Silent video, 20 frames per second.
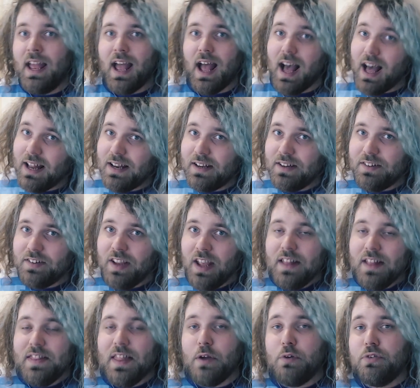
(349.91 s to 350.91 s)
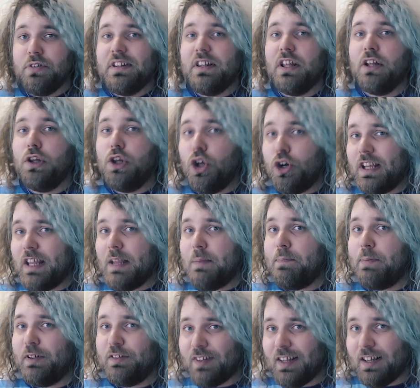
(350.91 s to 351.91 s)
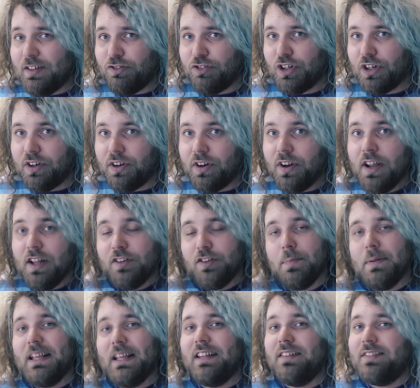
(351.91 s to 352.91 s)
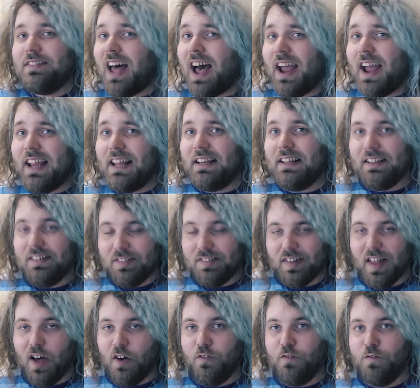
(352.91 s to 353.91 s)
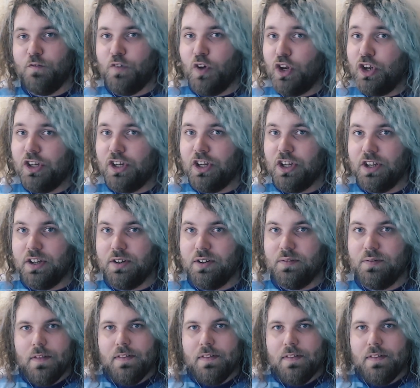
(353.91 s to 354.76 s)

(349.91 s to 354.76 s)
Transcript: and they were in the lucky position to be entirely self-funded.